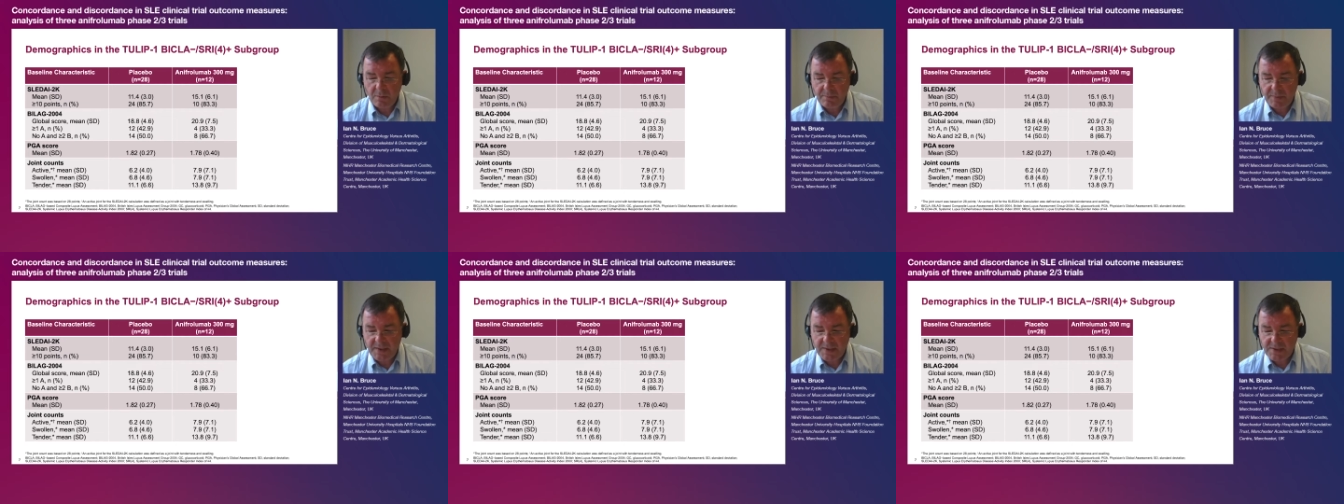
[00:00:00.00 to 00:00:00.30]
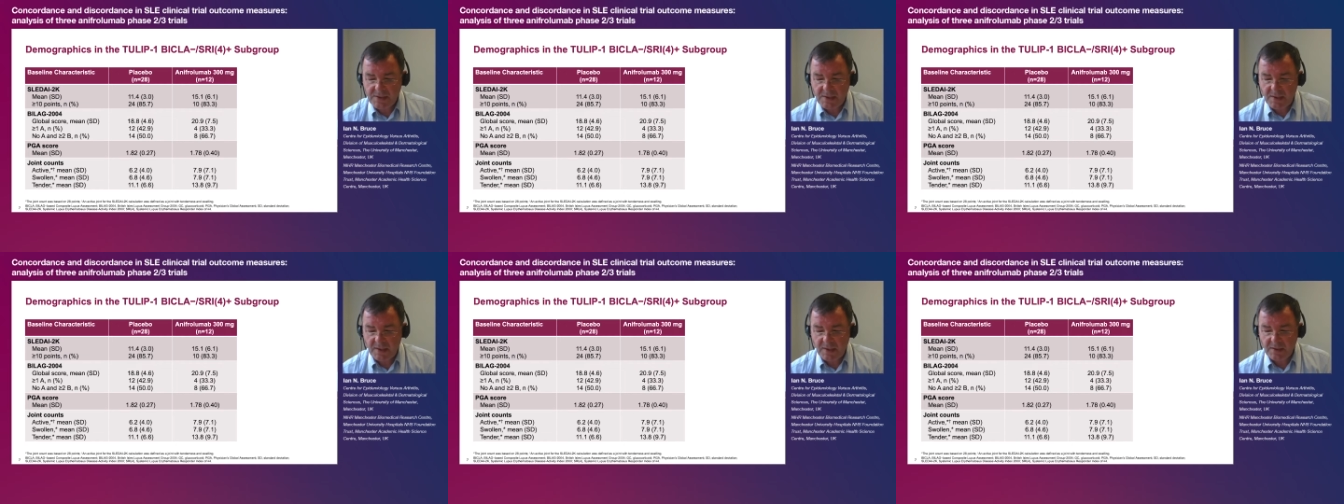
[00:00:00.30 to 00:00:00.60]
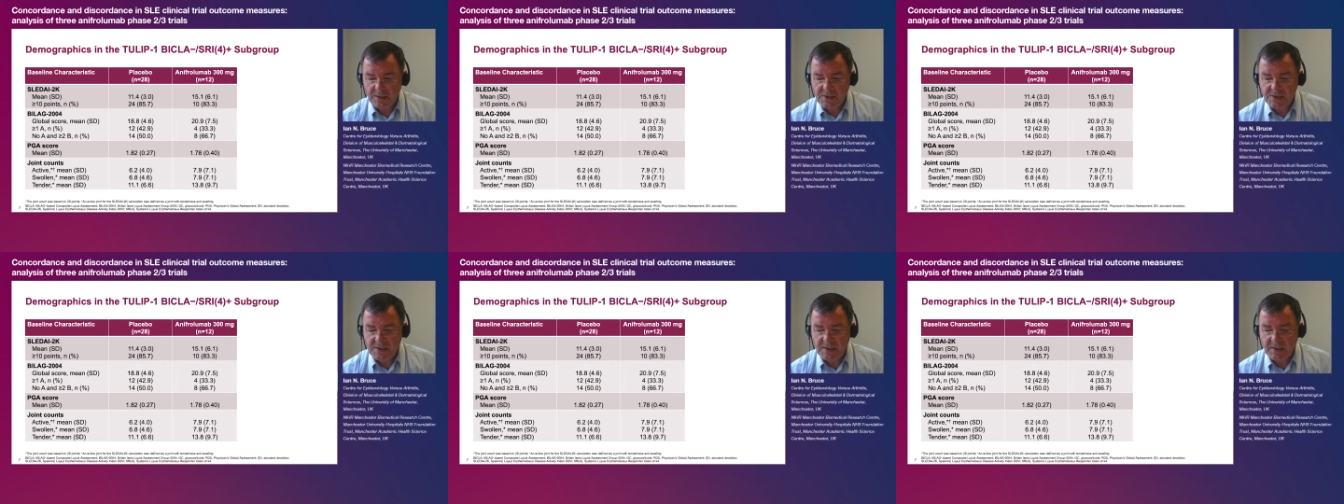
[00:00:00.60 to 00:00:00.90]
baseline
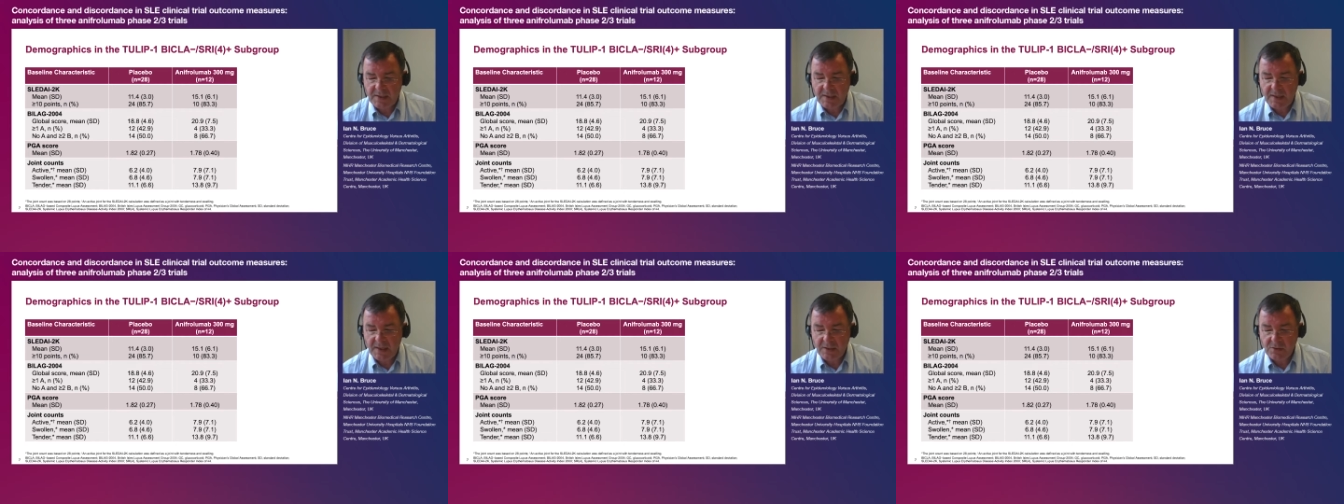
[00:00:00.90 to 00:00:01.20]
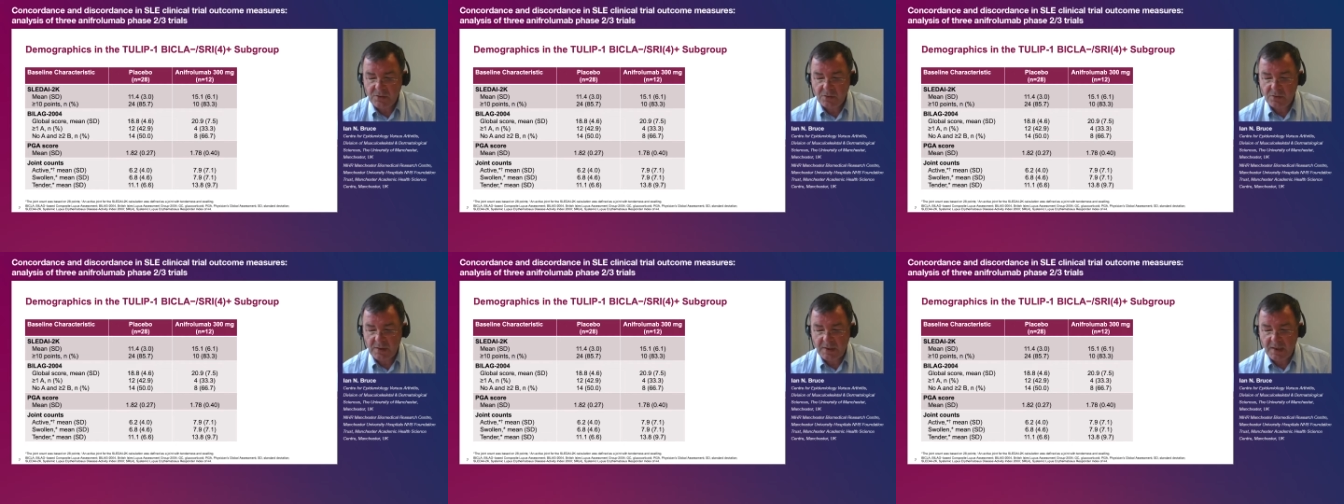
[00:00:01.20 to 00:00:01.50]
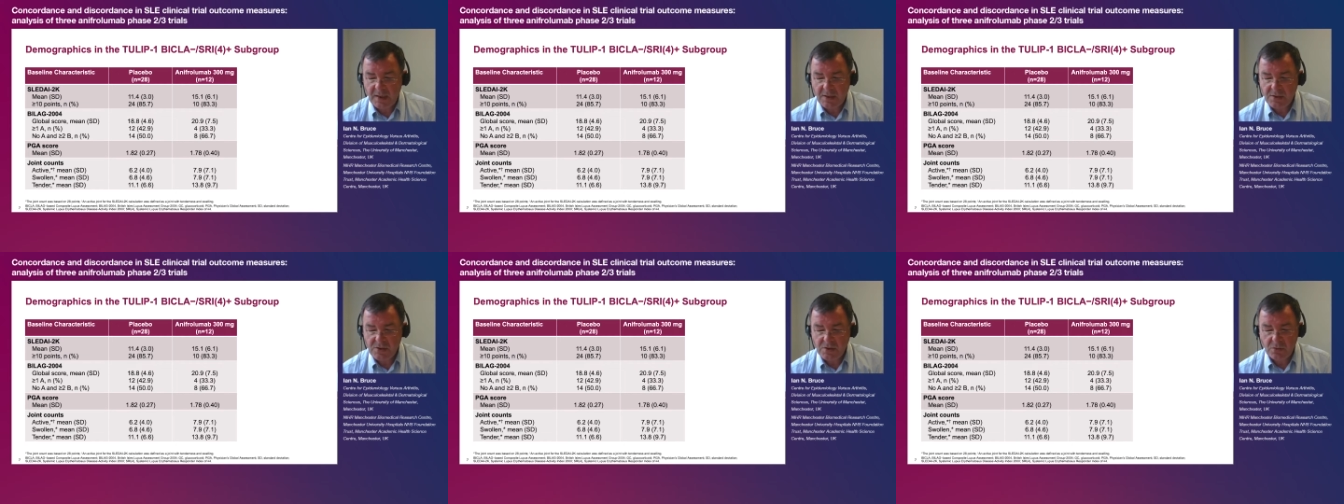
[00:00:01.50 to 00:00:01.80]

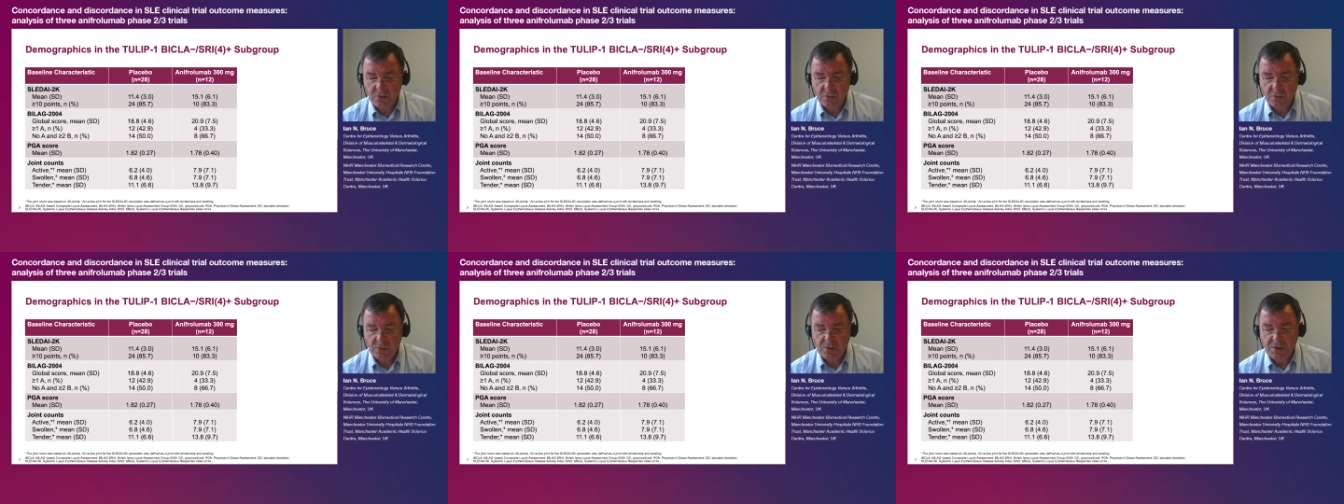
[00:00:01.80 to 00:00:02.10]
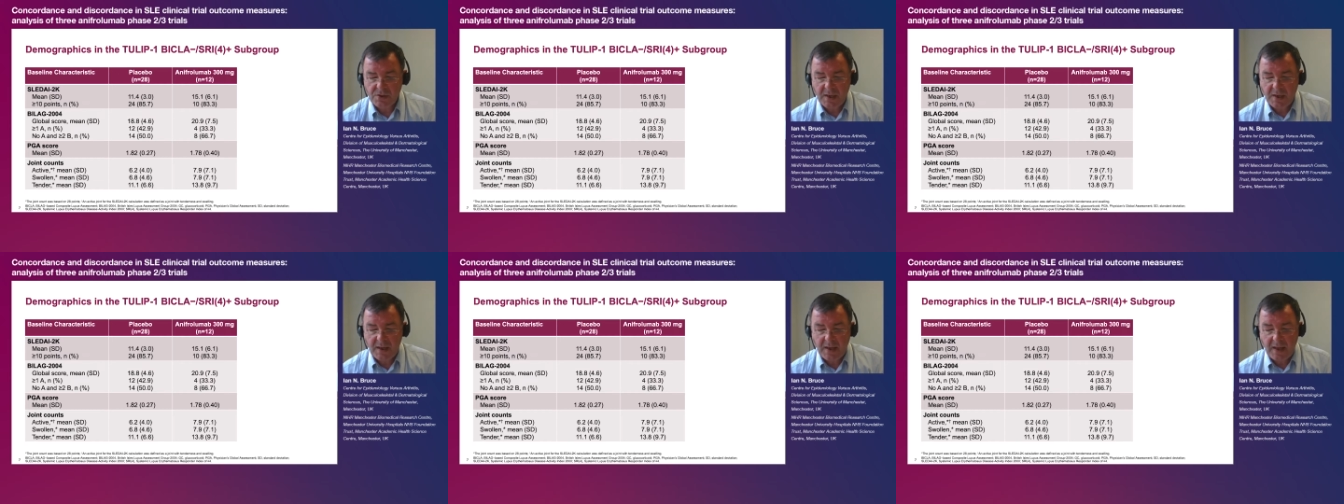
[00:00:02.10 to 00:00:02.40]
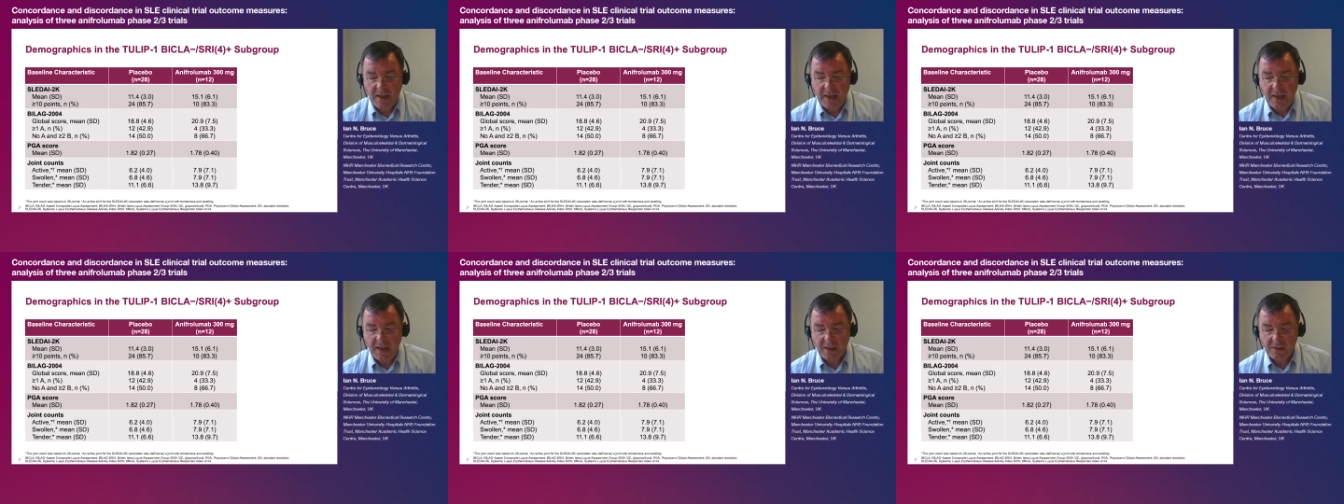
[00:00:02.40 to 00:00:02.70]
SLEDAI-2K scores
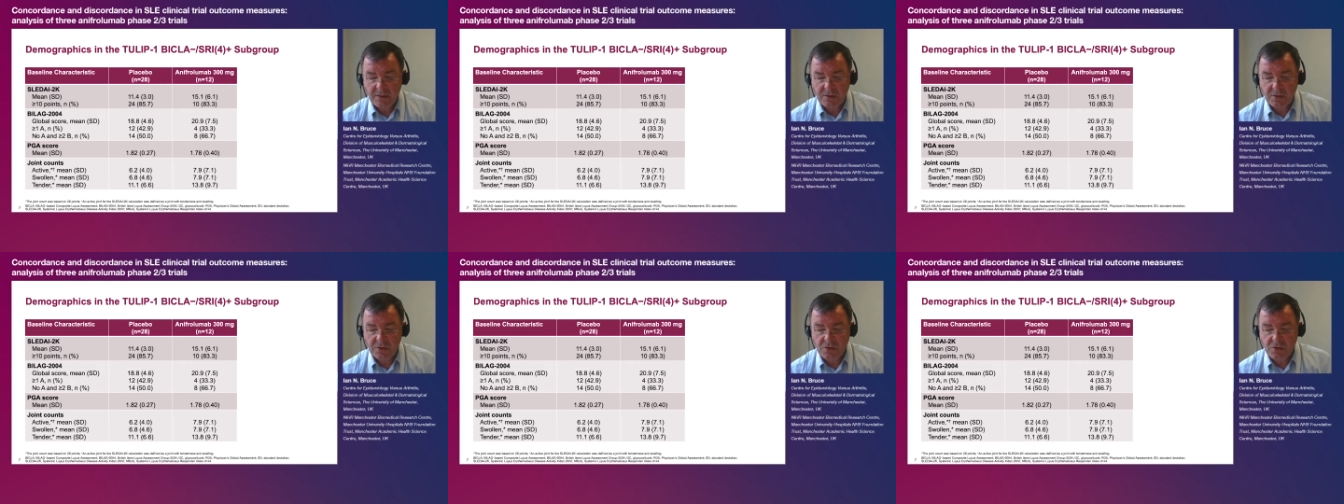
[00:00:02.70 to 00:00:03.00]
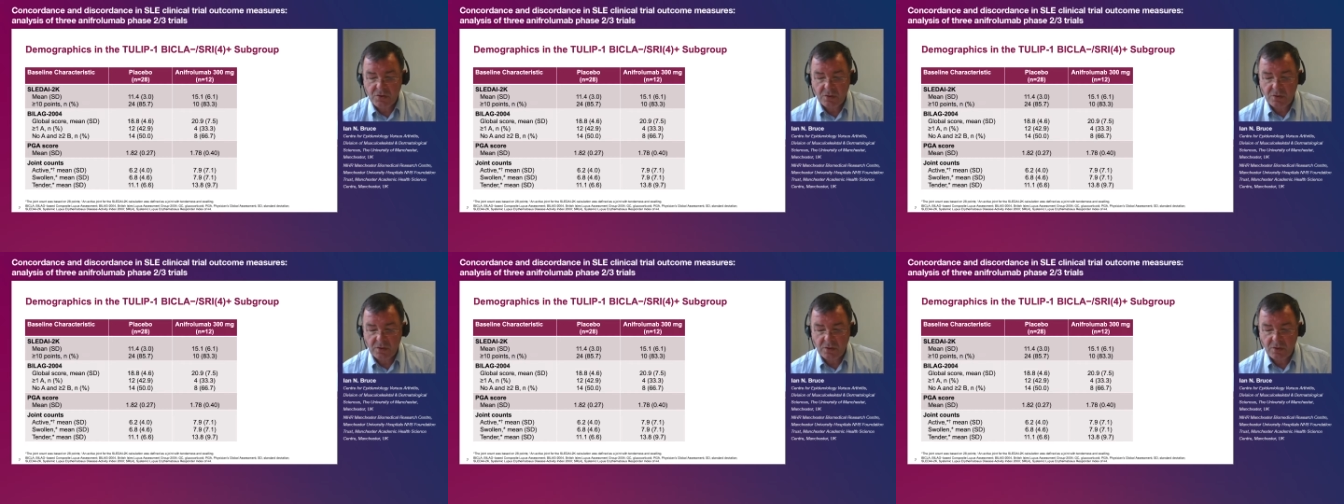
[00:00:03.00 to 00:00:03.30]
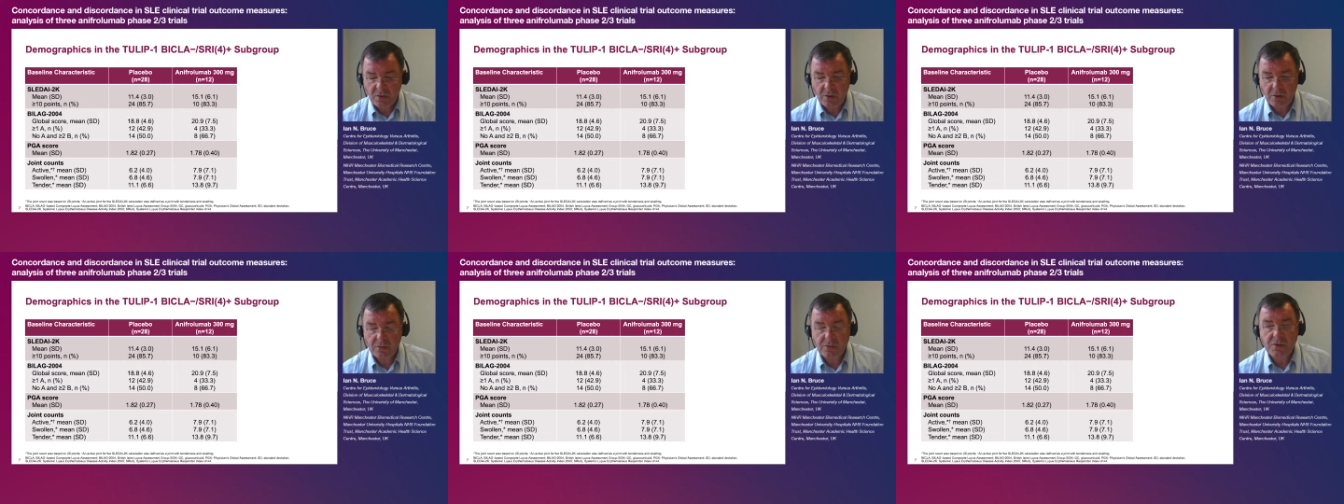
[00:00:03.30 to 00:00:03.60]
and joint
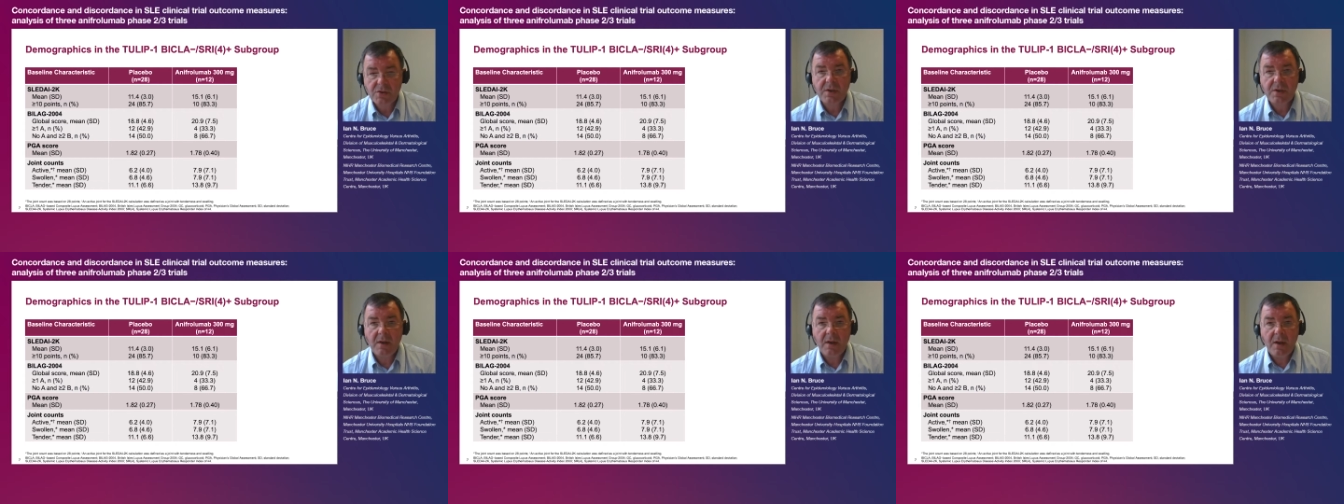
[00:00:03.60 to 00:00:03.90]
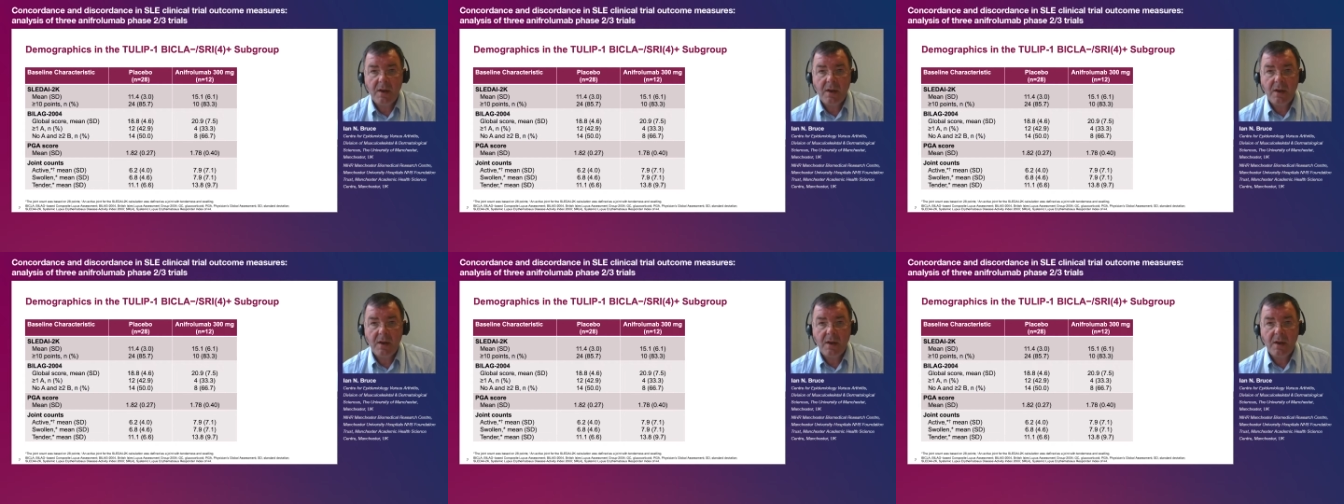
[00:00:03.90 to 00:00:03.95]
counts